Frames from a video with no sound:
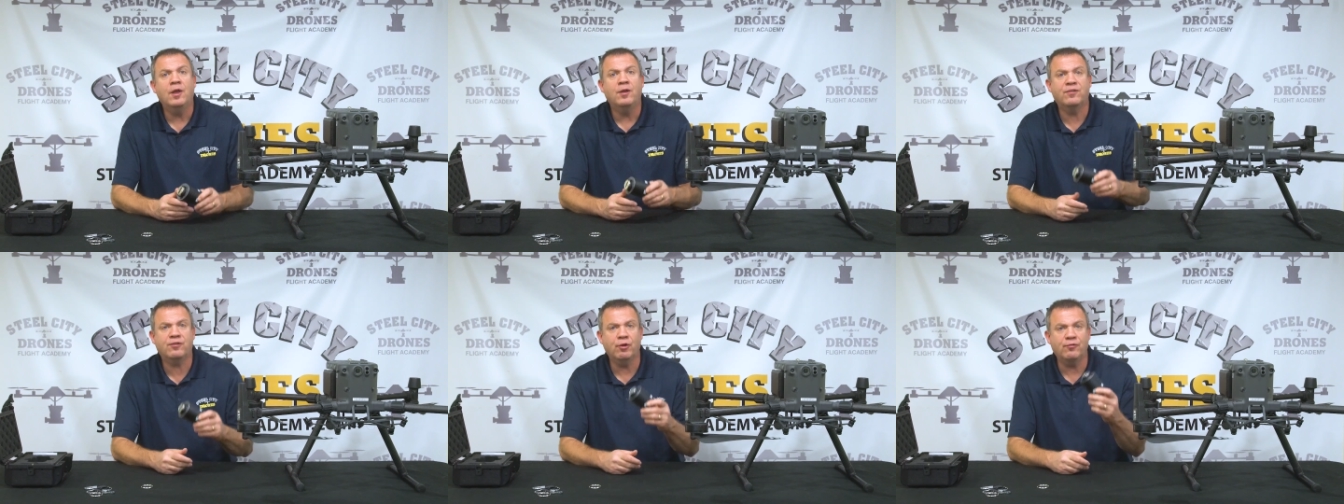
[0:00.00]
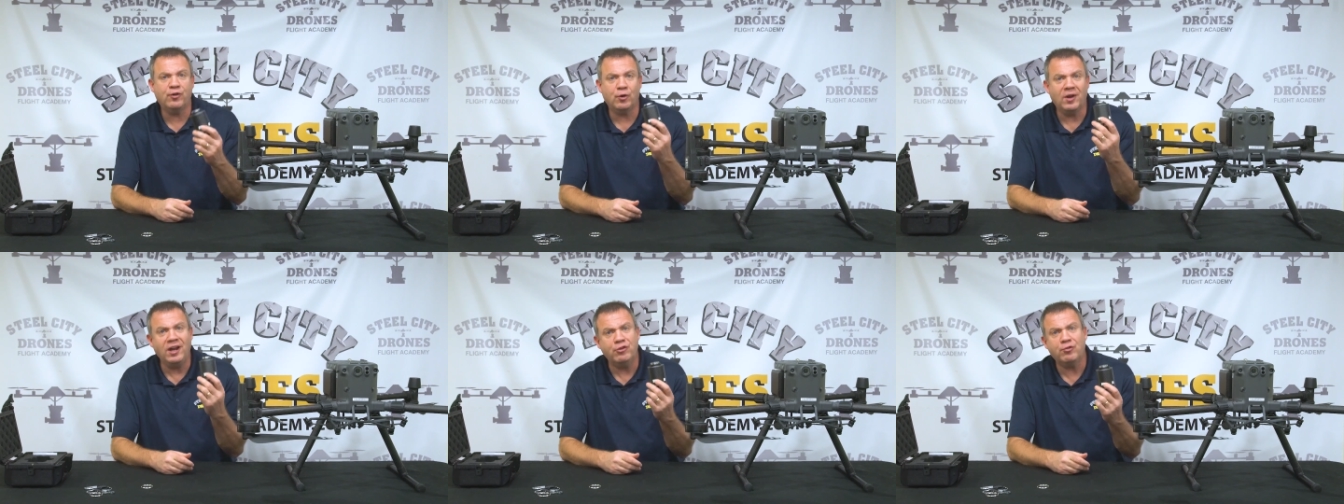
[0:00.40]
So if
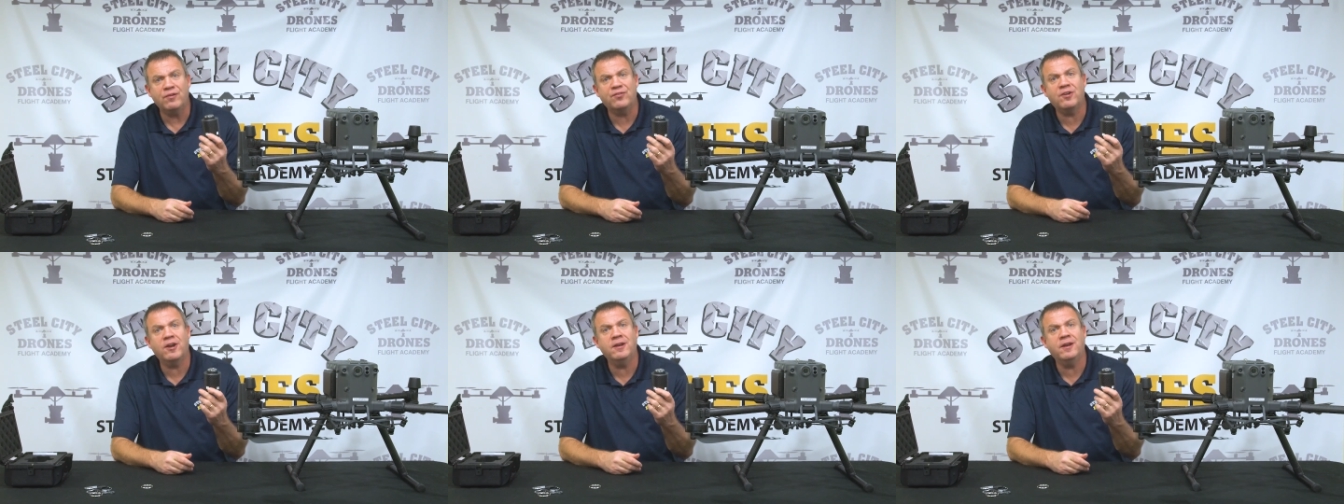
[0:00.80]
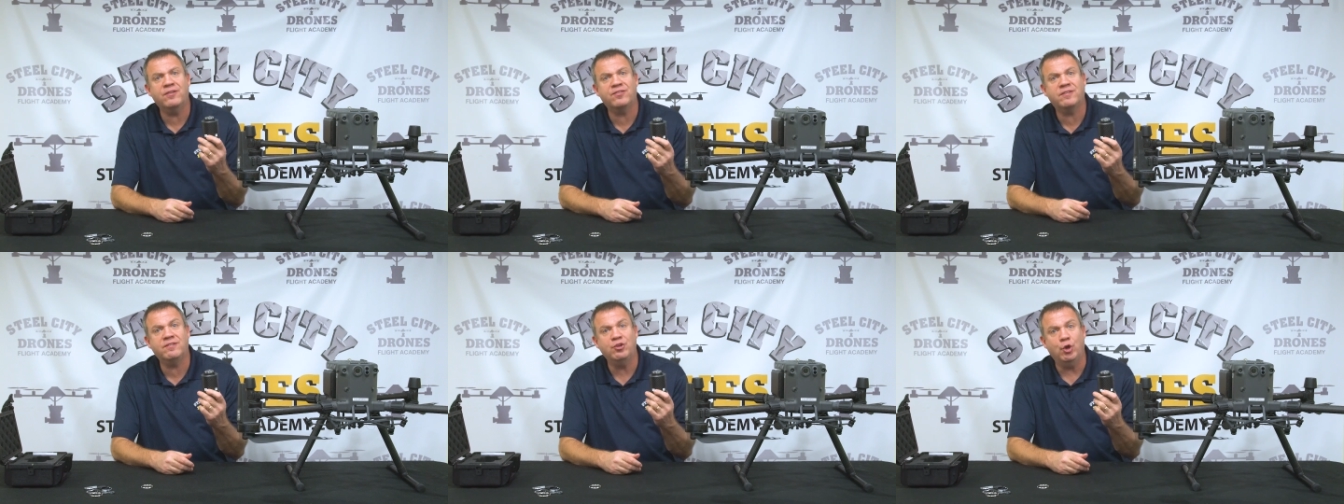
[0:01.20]
you're interested in
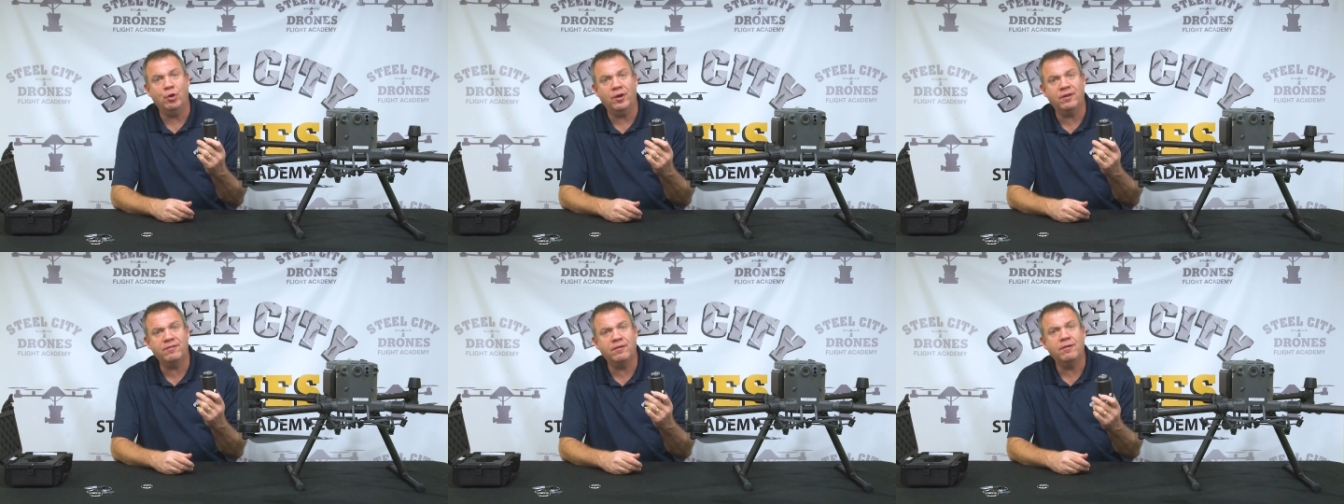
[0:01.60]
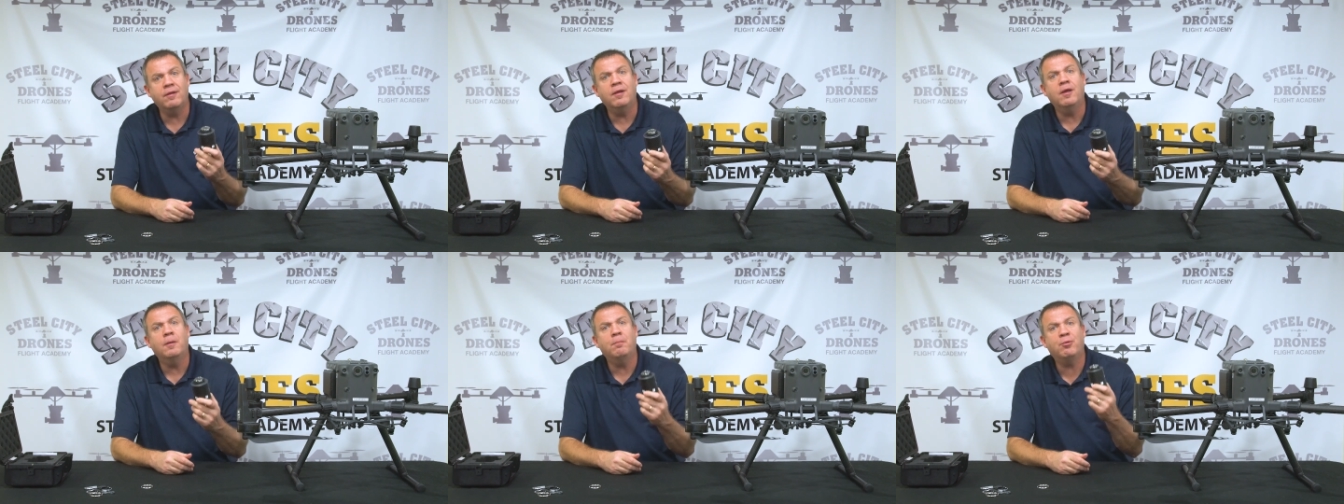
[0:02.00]
this unit,
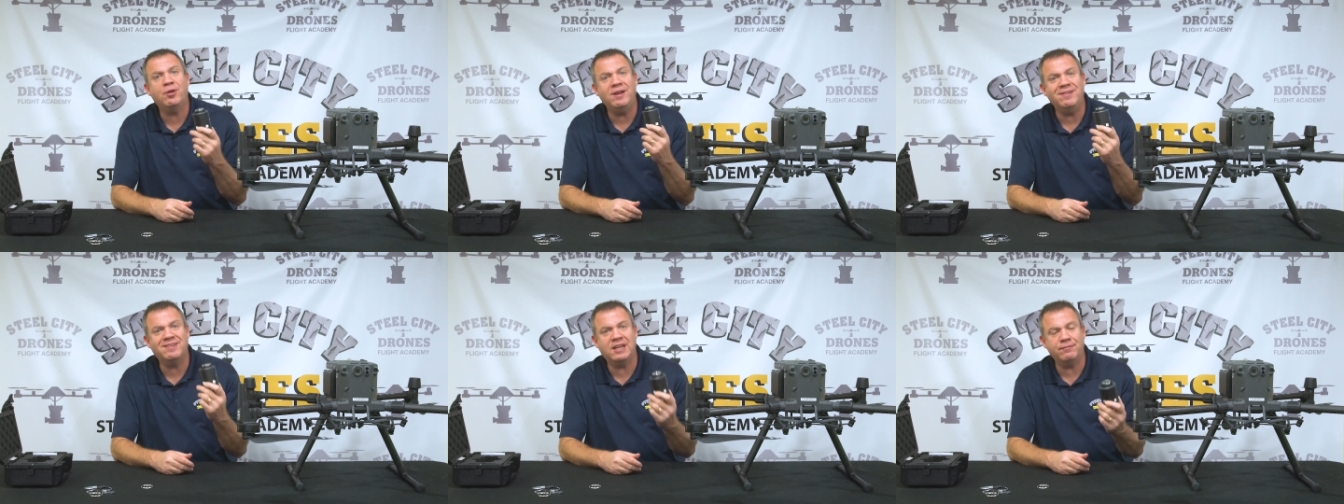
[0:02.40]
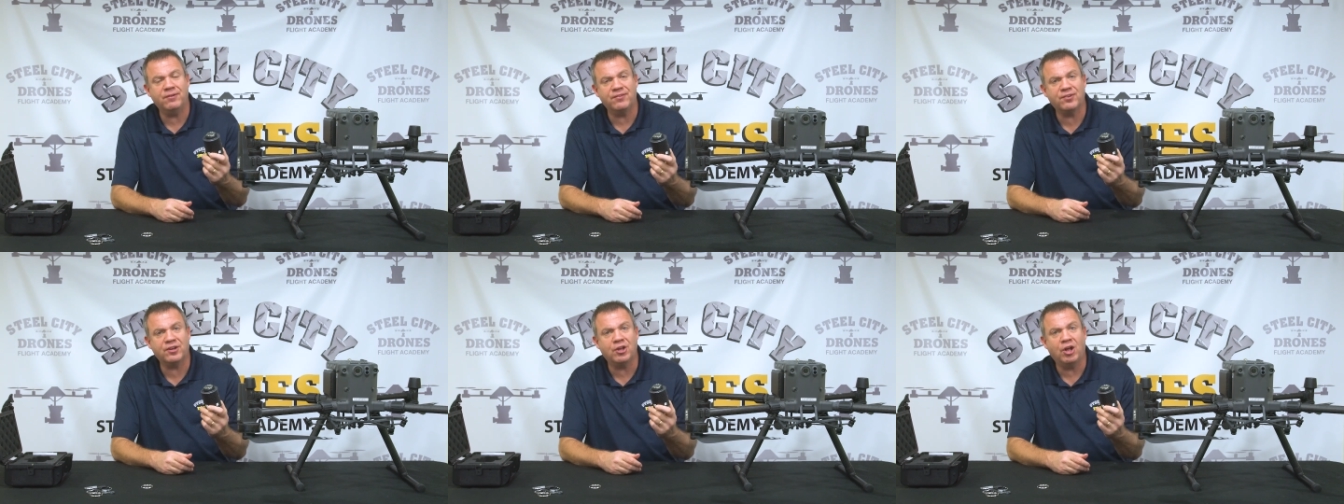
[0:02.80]
please give
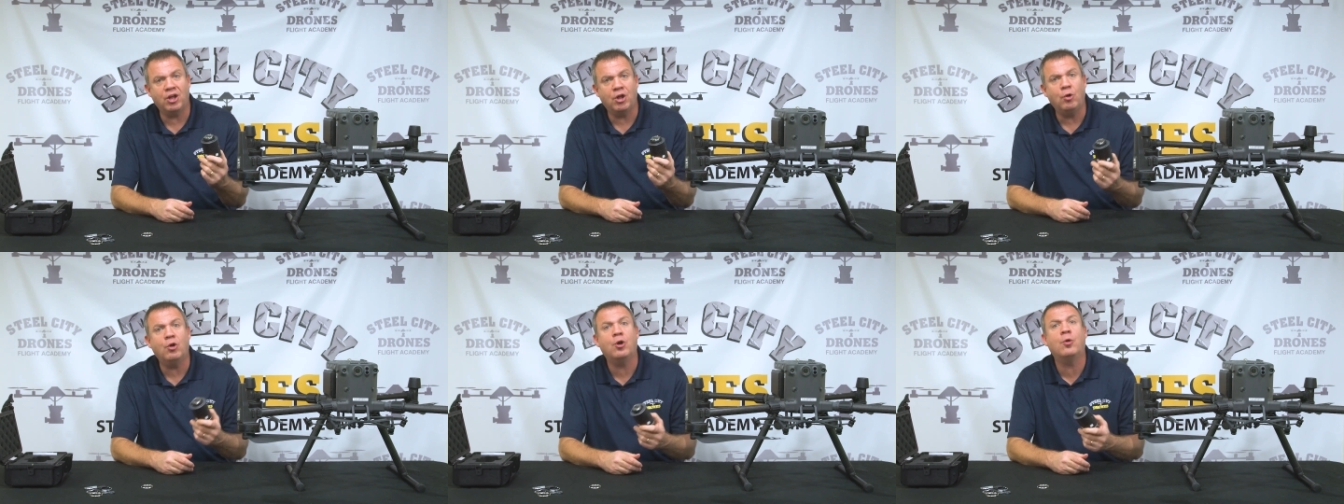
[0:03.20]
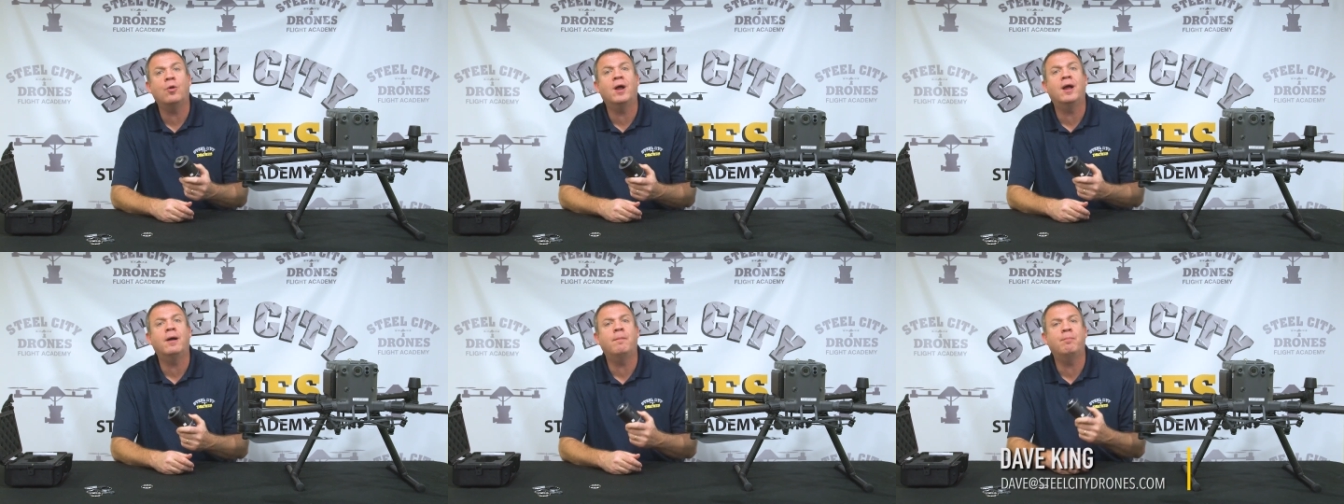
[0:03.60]
us a call
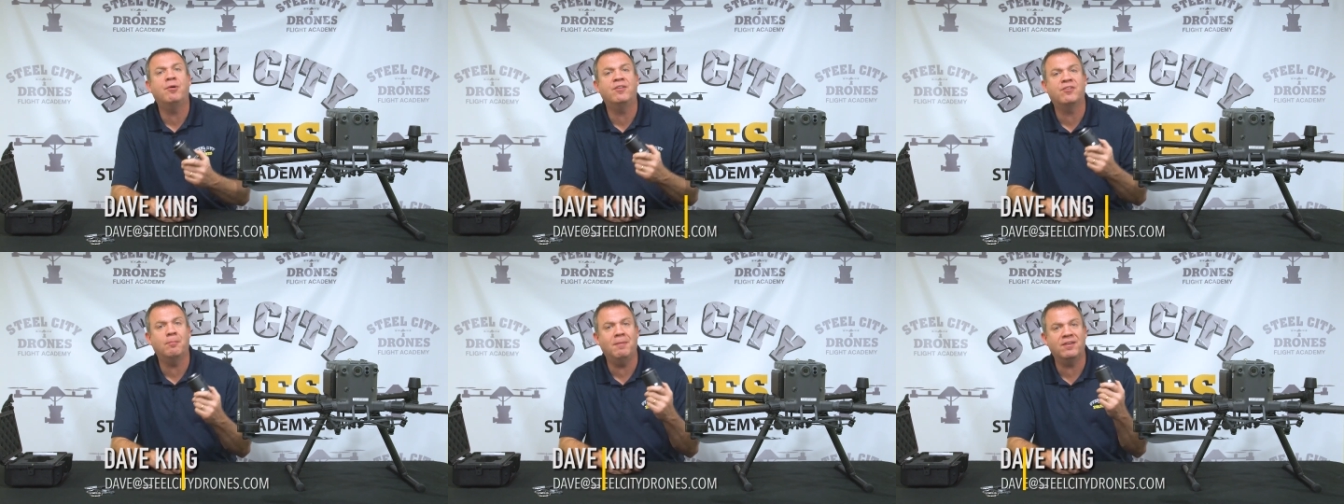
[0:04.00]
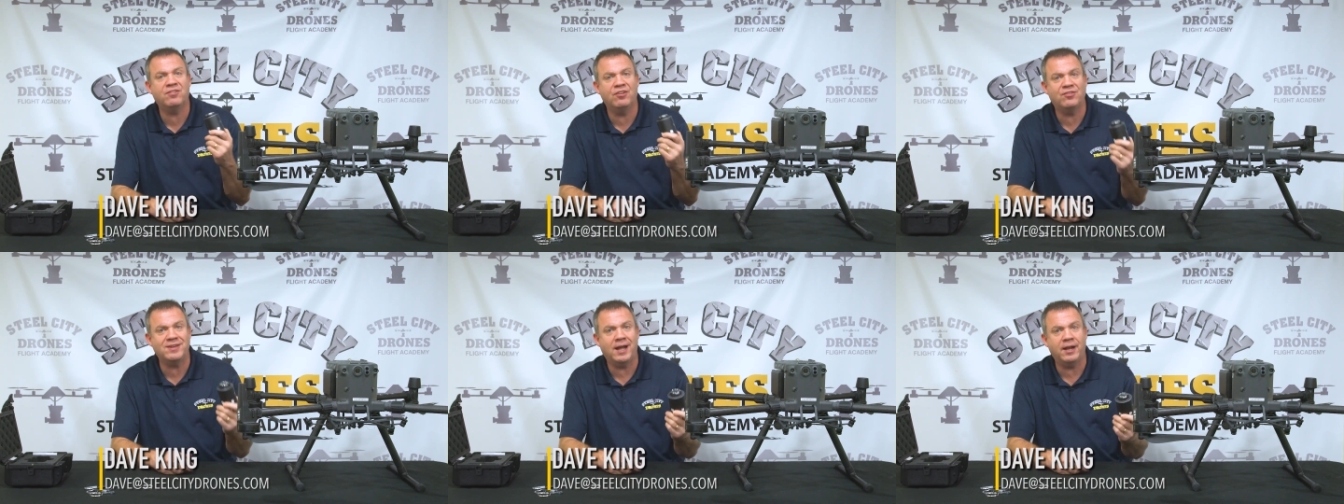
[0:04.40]
or put some
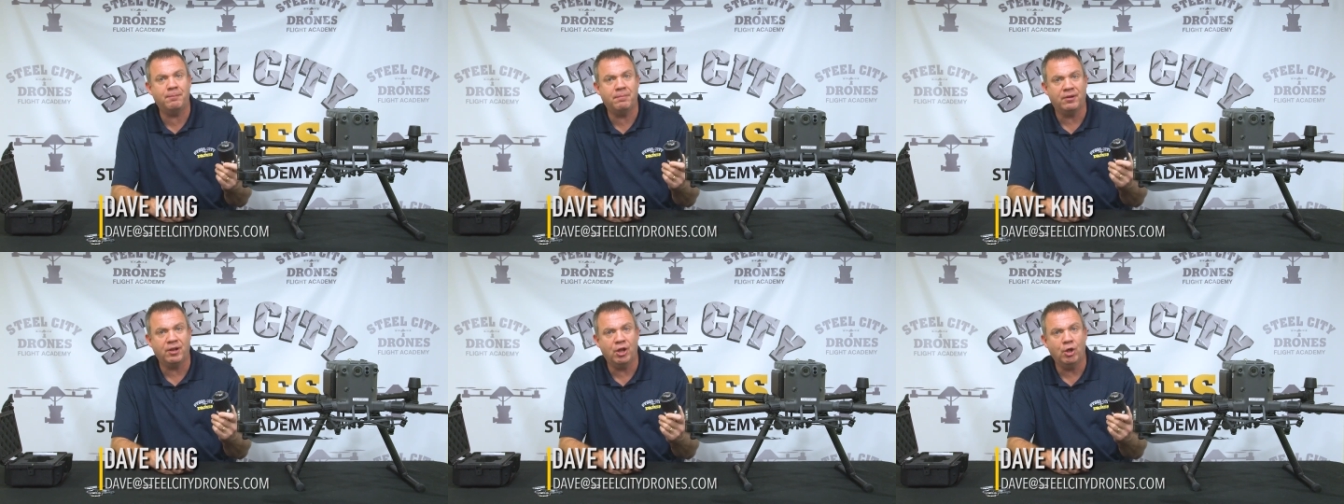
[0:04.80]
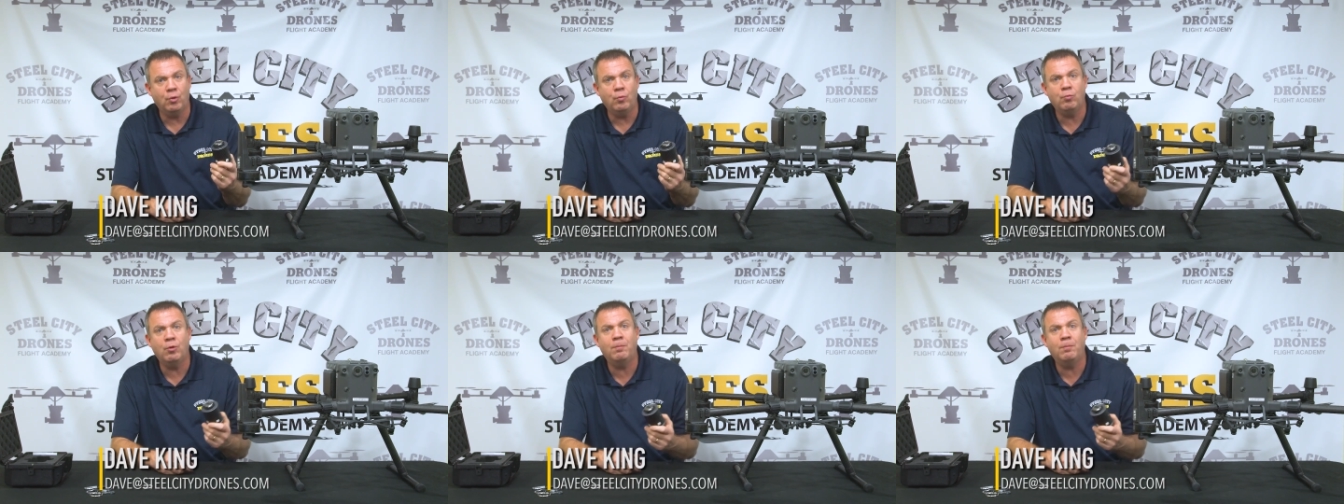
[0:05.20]
message down below.